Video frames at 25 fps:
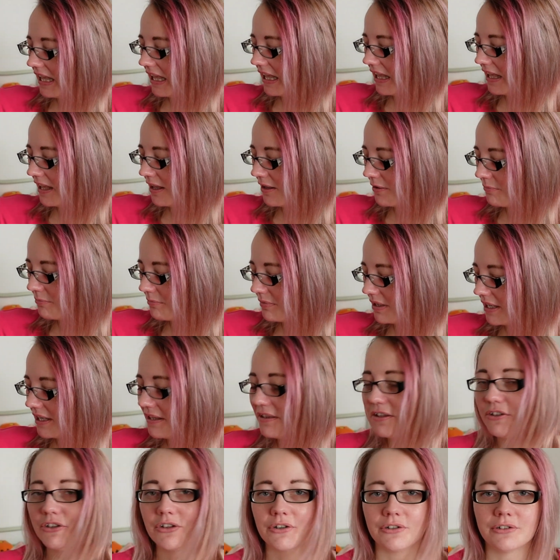
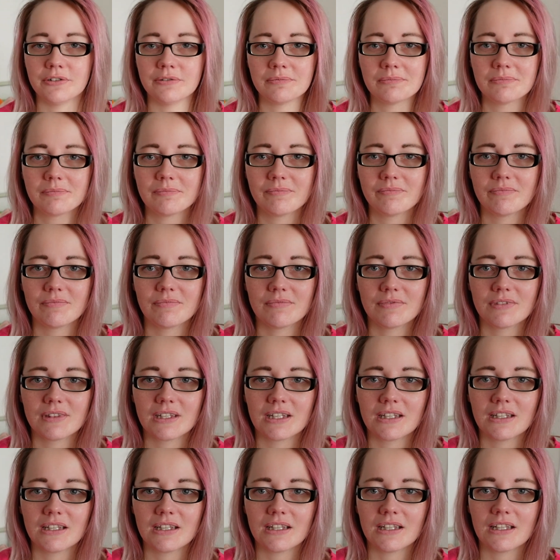in the yarn,
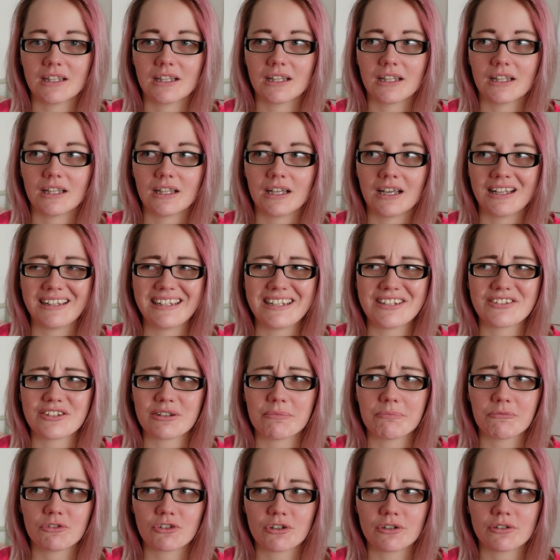at least
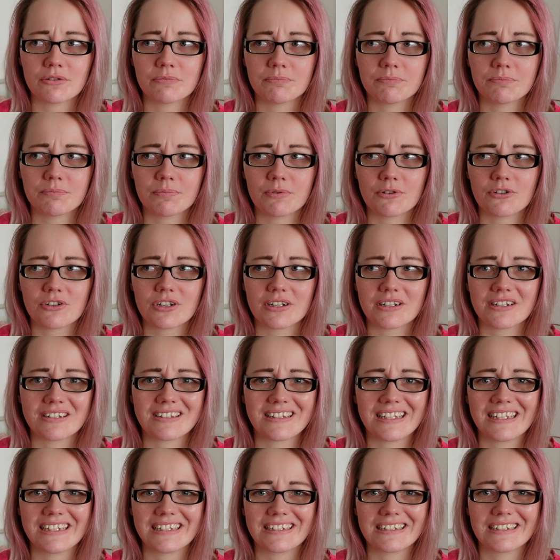some certain percents,
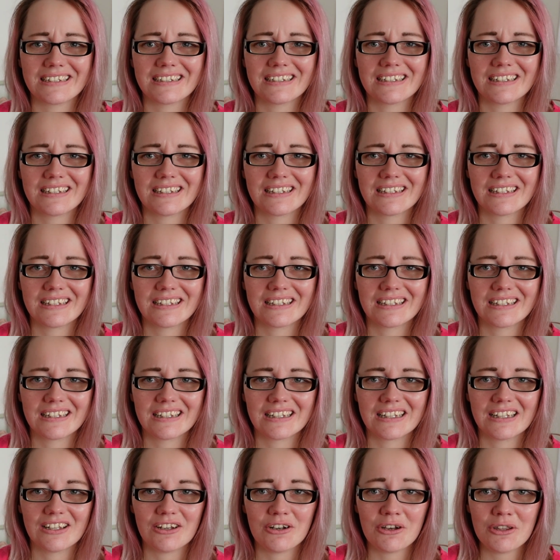like,
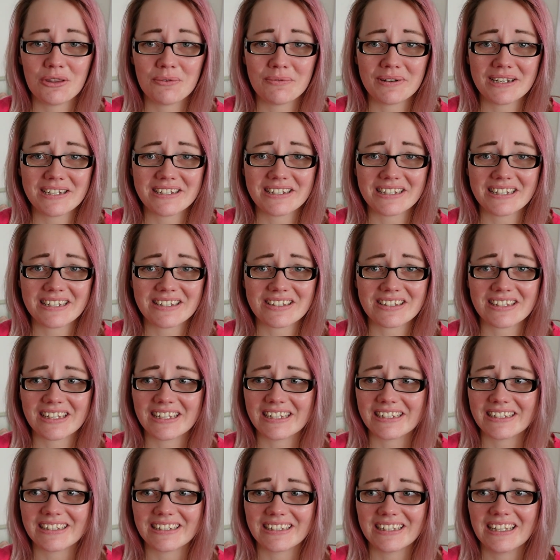otherwise it's
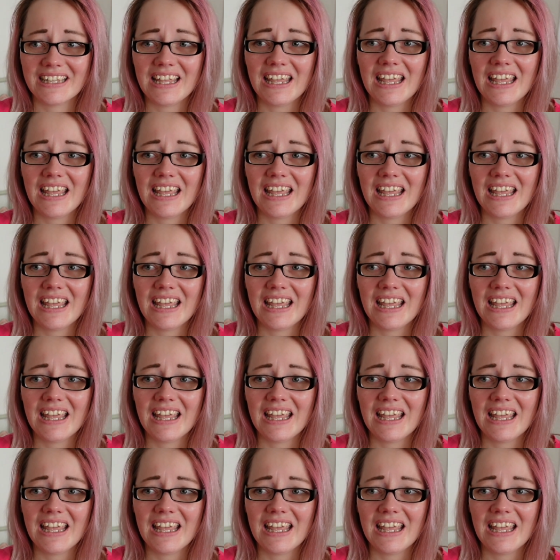like